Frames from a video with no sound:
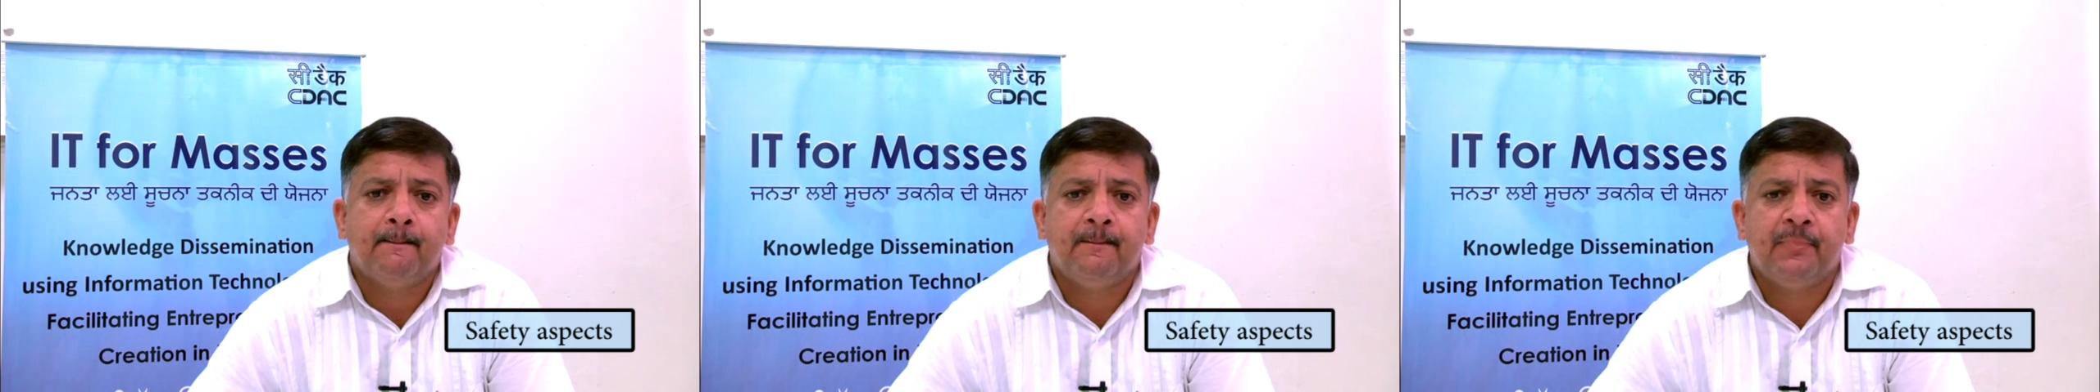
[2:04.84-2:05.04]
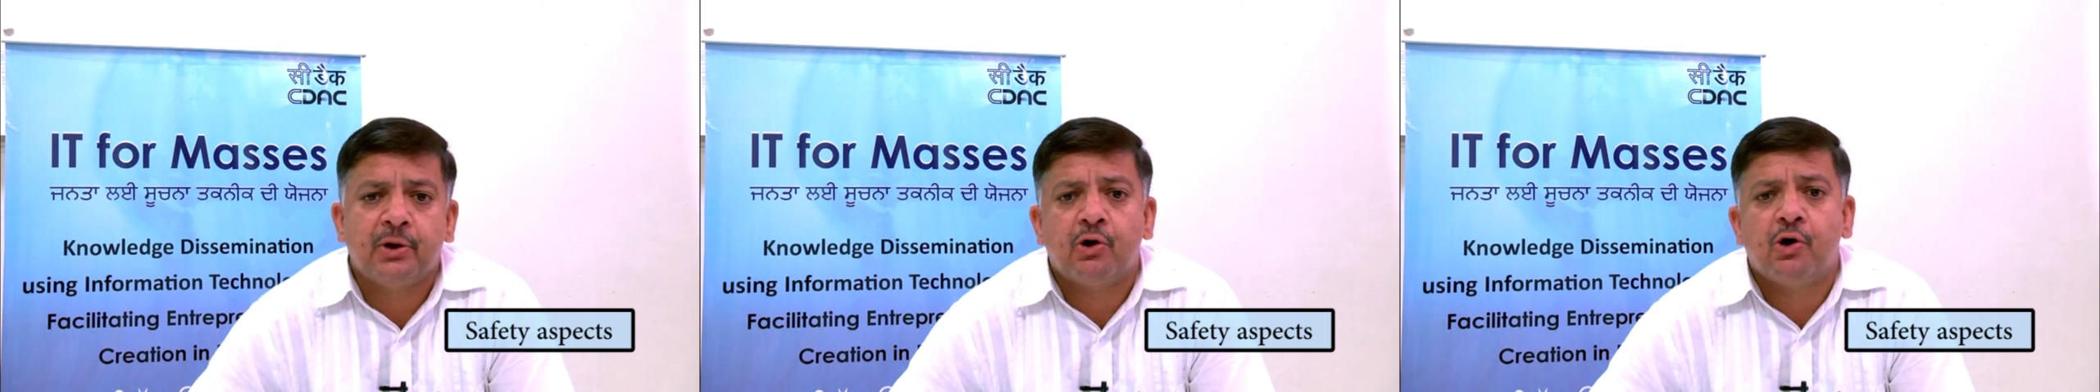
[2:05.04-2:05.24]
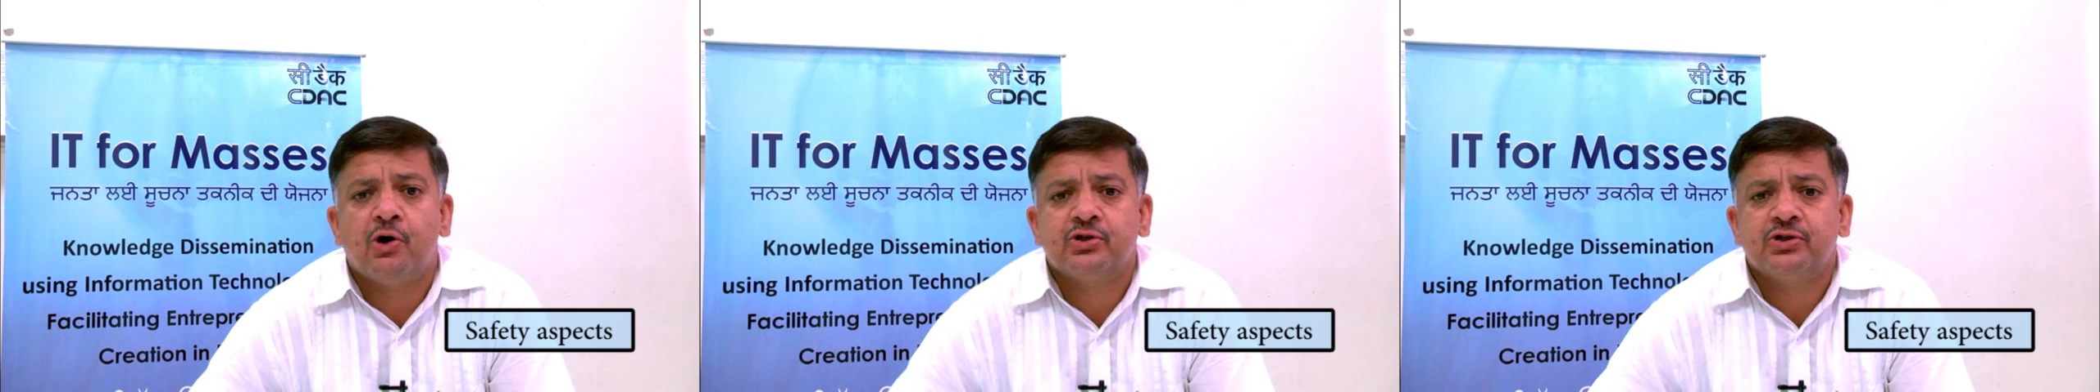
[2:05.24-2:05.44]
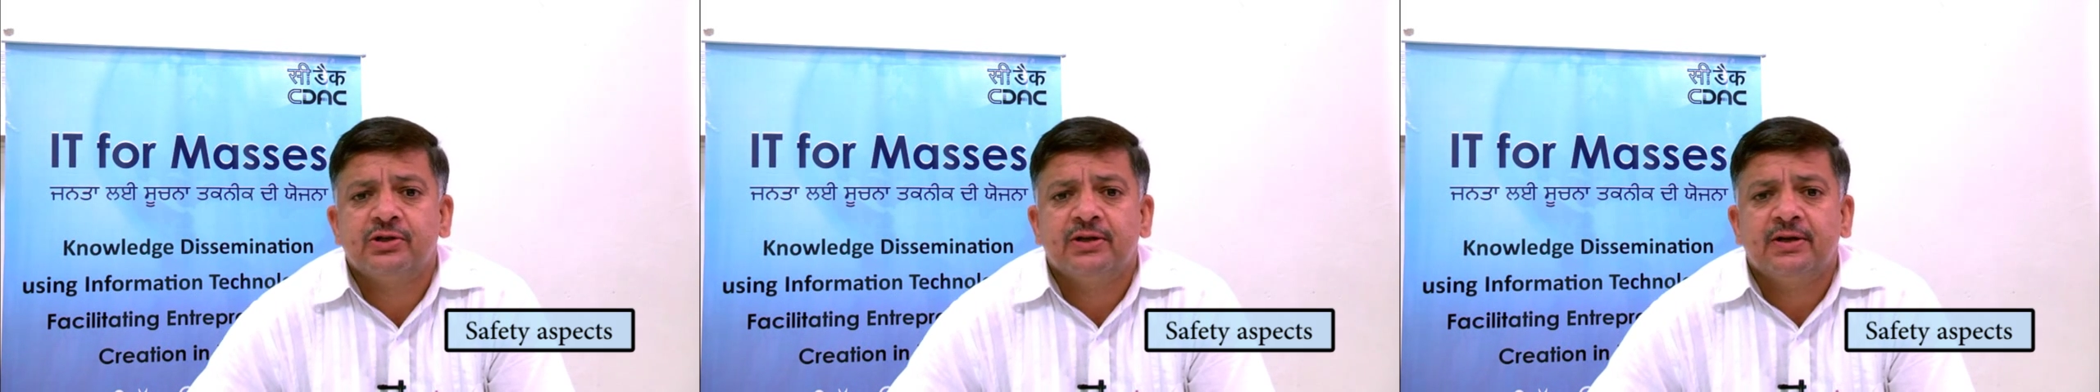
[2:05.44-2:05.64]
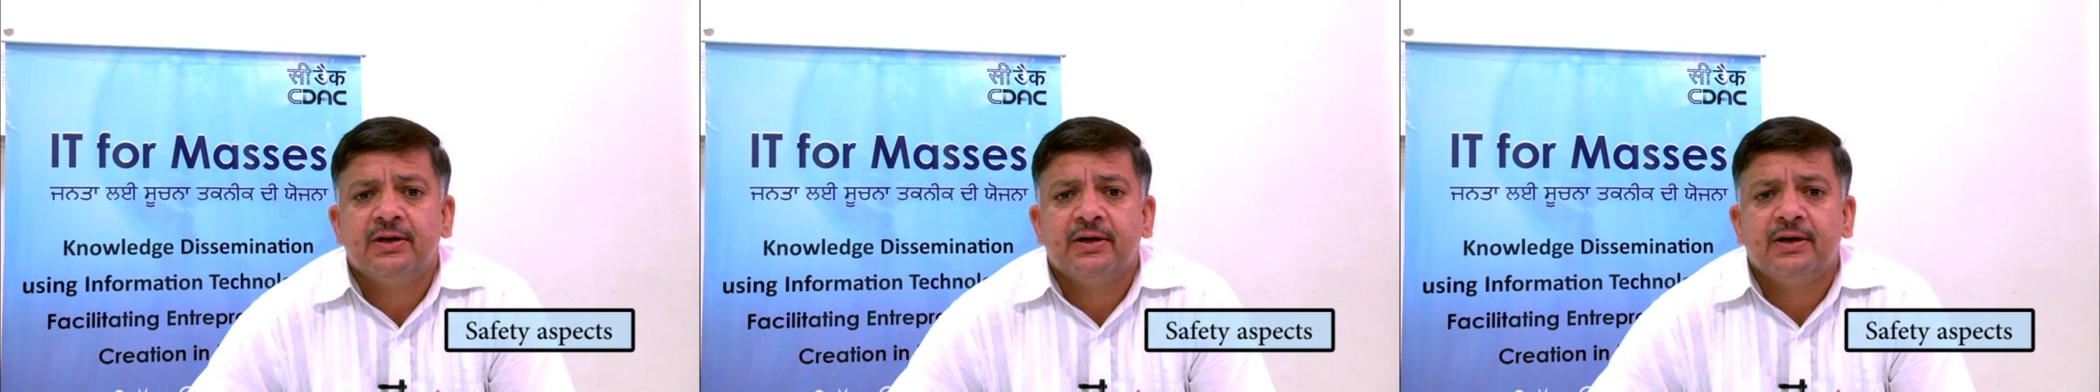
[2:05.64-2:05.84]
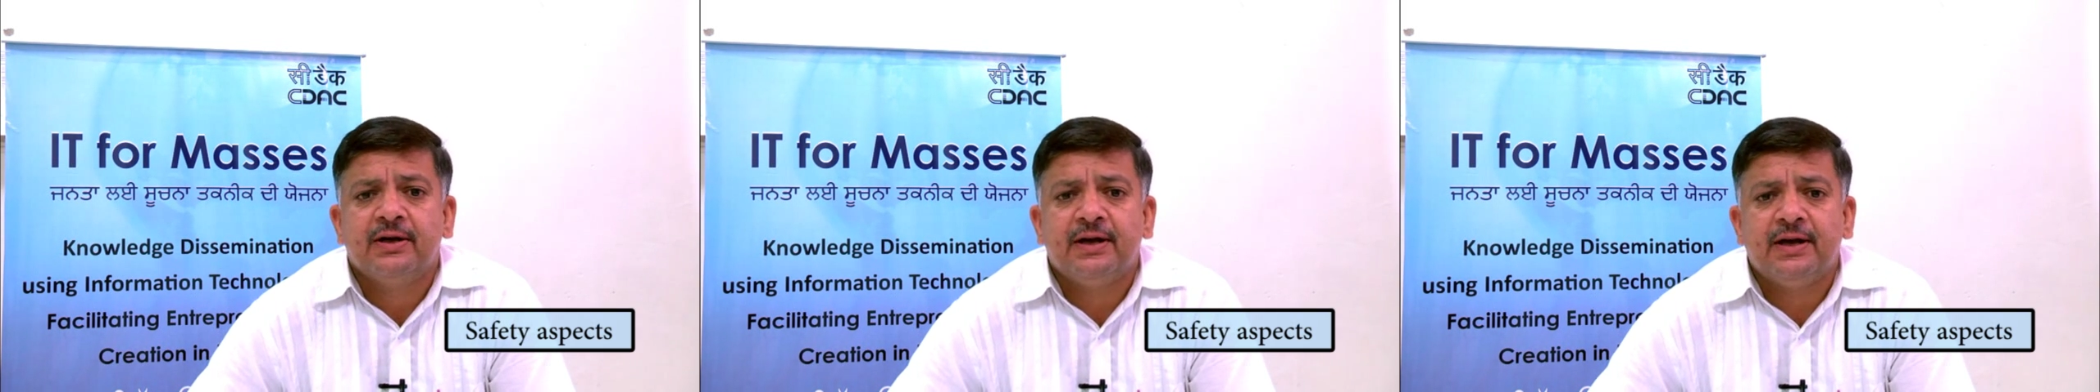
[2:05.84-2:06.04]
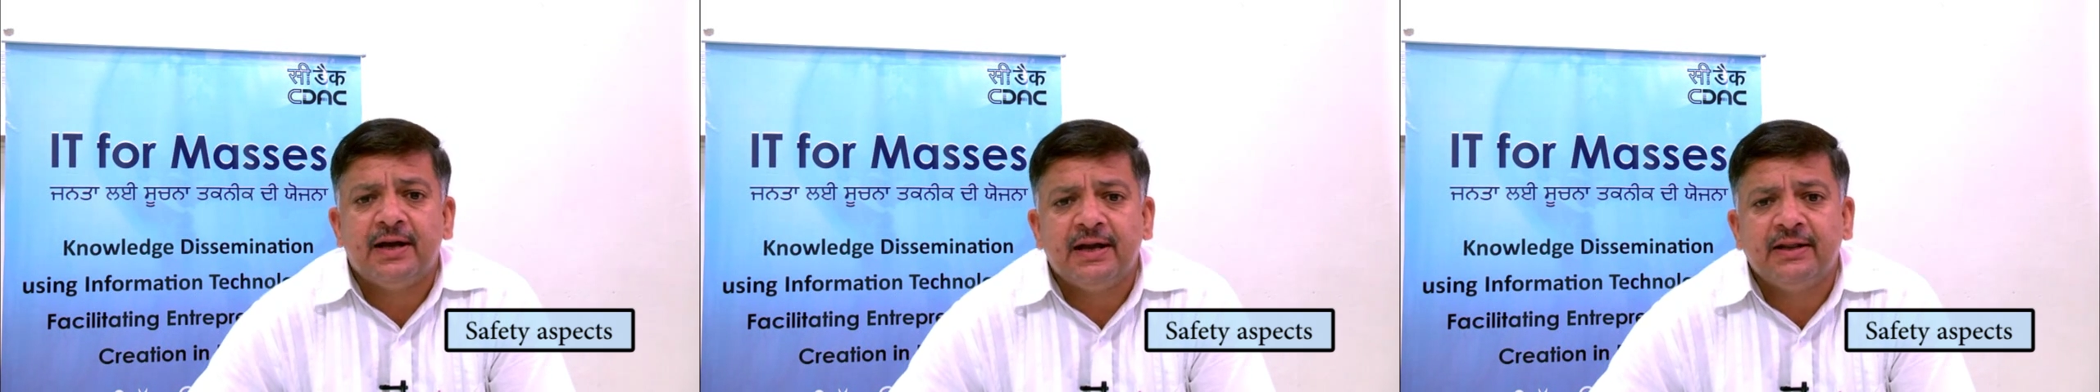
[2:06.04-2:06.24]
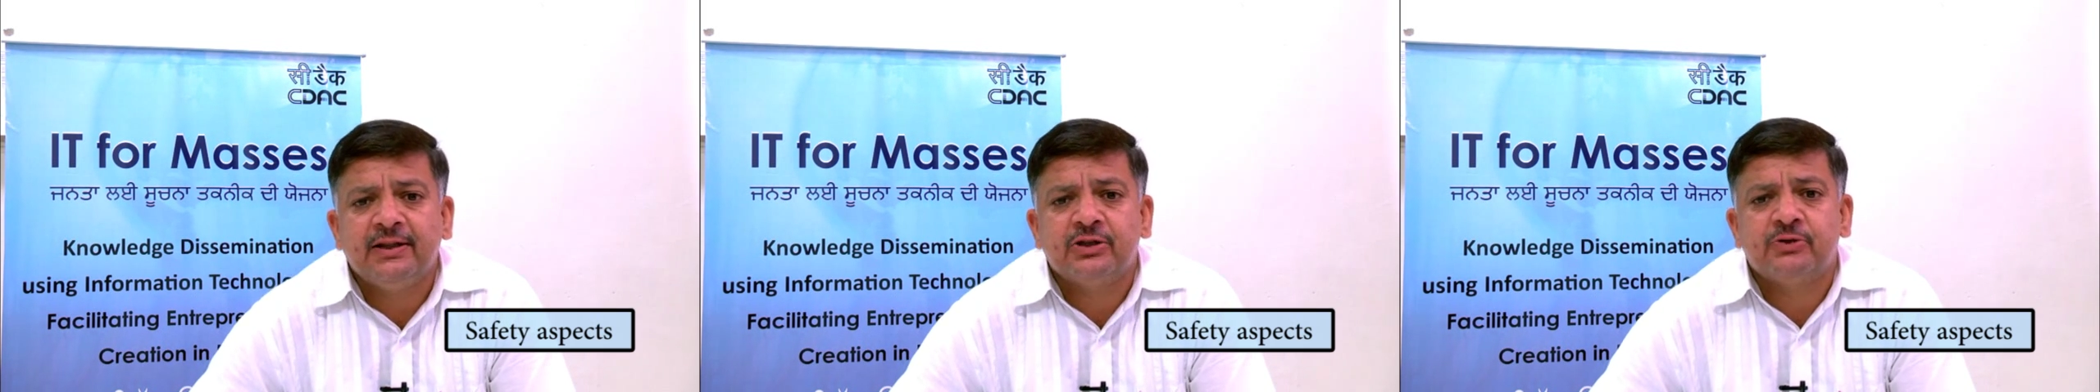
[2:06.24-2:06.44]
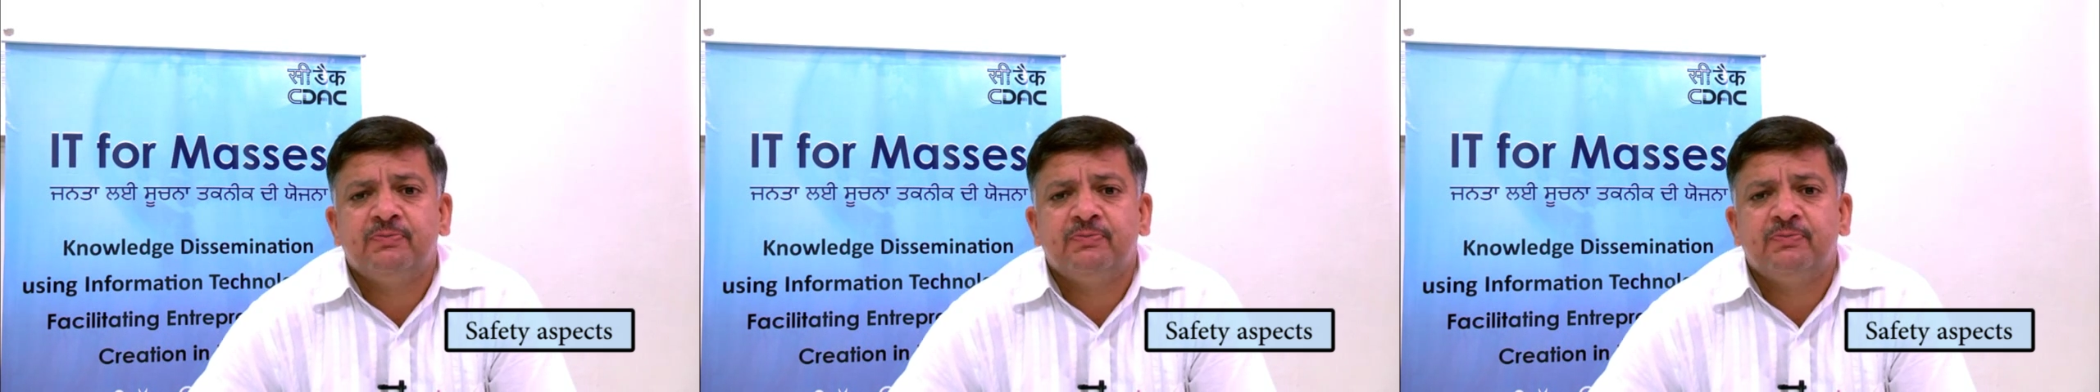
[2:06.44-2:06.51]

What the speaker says: because in this